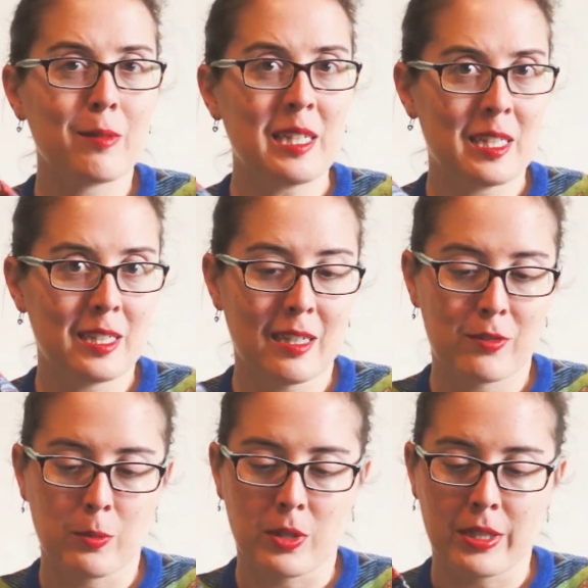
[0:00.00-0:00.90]
I really didn't
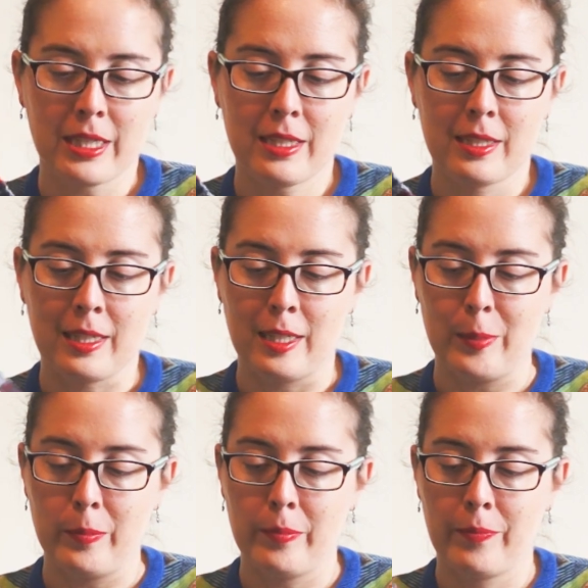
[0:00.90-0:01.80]
have to worry.
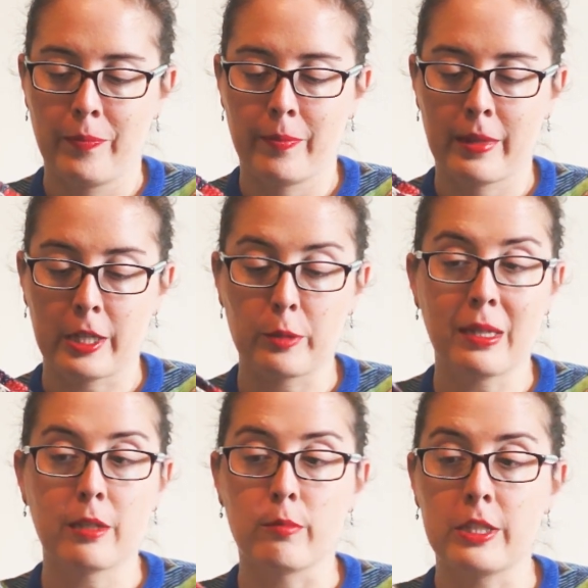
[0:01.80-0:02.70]

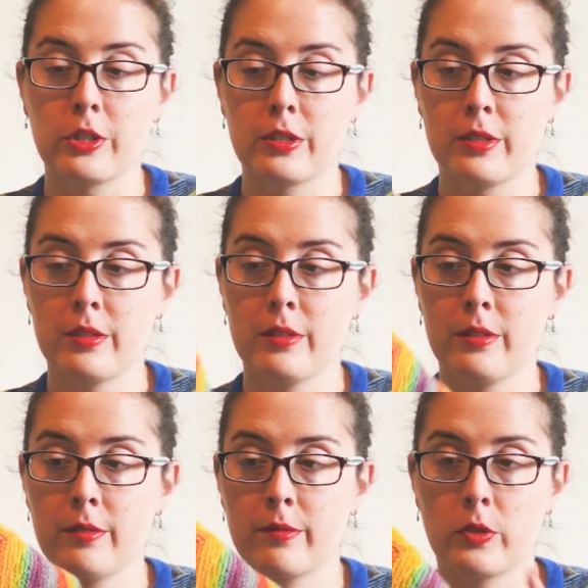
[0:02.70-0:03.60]
Actually, my original